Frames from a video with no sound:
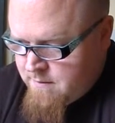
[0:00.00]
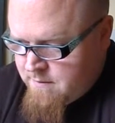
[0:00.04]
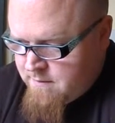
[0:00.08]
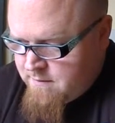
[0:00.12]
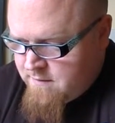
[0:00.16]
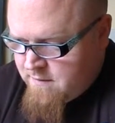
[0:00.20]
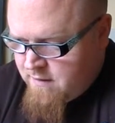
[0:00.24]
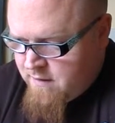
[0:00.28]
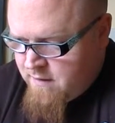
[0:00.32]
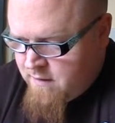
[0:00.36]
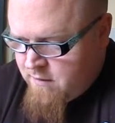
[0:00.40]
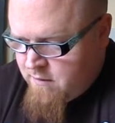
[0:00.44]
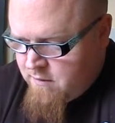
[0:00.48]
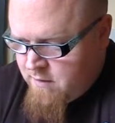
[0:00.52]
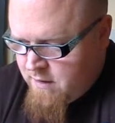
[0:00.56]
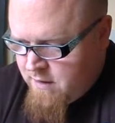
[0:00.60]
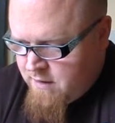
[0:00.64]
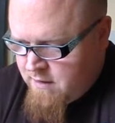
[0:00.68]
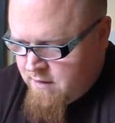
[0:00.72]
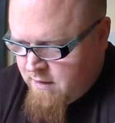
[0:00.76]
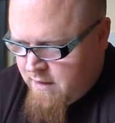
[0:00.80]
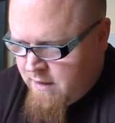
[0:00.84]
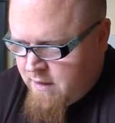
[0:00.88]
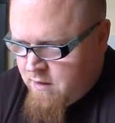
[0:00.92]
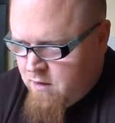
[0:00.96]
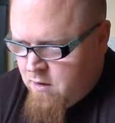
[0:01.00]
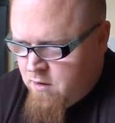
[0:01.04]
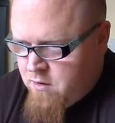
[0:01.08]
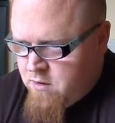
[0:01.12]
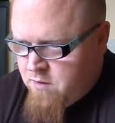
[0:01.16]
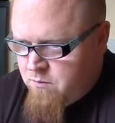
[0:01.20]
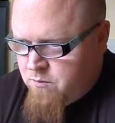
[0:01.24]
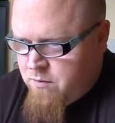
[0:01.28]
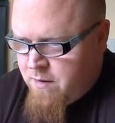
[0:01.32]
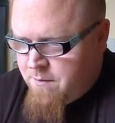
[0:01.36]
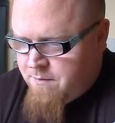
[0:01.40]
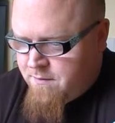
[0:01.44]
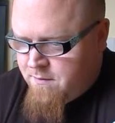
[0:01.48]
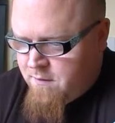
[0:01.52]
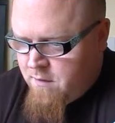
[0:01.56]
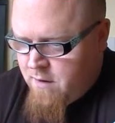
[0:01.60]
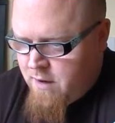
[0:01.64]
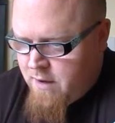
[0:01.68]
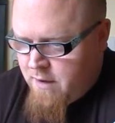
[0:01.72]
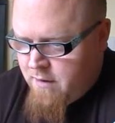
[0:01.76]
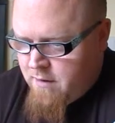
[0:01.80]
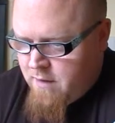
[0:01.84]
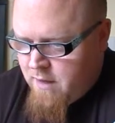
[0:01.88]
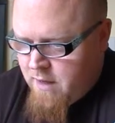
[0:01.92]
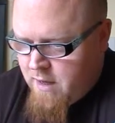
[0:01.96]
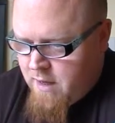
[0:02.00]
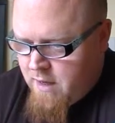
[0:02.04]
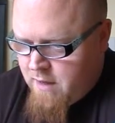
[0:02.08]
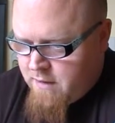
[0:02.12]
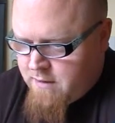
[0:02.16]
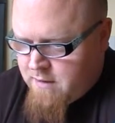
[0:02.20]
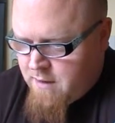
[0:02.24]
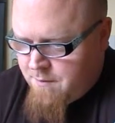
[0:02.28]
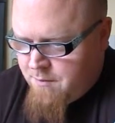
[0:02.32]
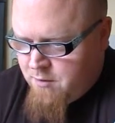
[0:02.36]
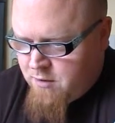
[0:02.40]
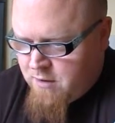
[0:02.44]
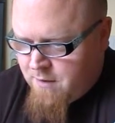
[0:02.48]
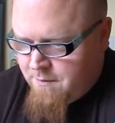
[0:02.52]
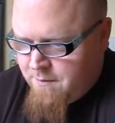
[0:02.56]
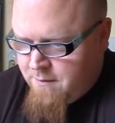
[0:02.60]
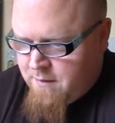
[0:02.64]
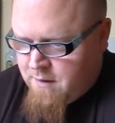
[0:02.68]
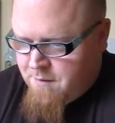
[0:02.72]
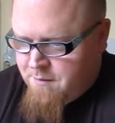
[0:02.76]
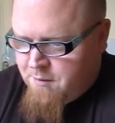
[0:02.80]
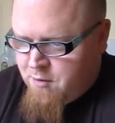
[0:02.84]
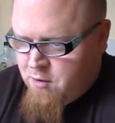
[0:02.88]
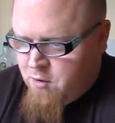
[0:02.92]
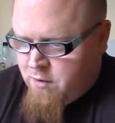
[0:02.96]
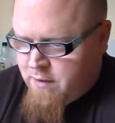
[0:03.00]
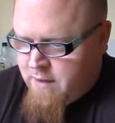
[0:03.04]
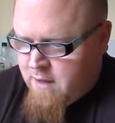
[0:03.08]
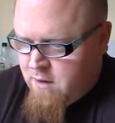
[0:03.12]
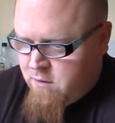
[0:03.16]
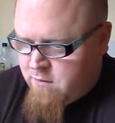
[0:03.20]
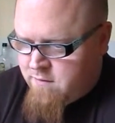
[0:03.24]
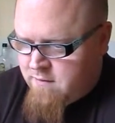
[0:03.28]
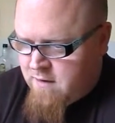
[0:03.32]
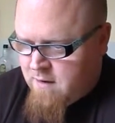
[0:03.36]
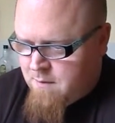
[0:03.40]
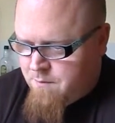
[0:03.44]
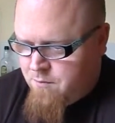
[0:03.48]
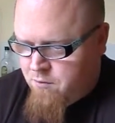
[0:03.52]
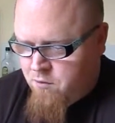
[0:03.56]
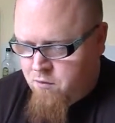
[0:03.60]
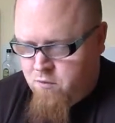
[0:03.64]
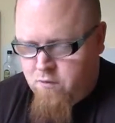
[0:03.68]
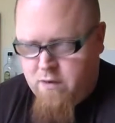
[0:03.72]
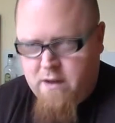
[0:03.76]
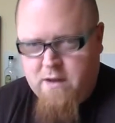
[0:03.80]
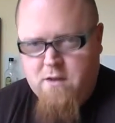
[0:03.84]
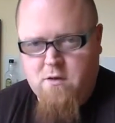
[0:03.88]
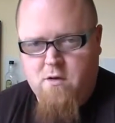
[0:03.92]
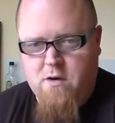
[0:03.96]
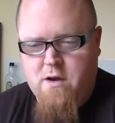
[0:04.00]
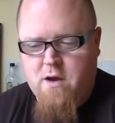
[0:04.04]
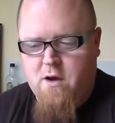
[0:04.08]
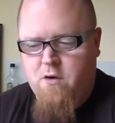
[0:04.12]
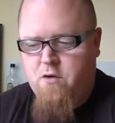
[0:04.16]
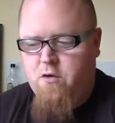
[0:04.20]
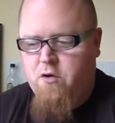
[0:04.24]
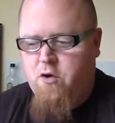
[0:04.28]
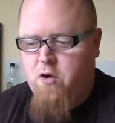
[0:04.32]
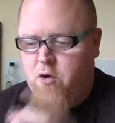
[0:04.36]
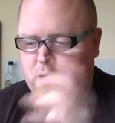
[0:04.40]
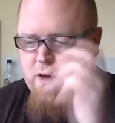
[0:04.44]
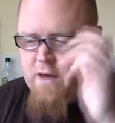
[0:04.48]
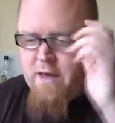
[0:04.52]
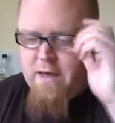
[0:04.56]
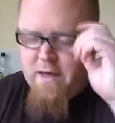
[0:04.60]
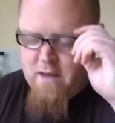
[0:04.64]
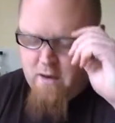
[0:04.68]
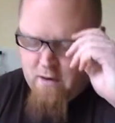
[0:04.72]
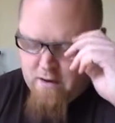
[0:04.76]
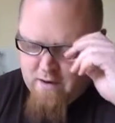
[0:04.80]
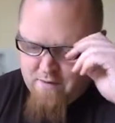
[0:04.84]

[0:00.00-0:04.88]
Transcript: So, and they've got a good website, www.keltekbrewery.co.uk.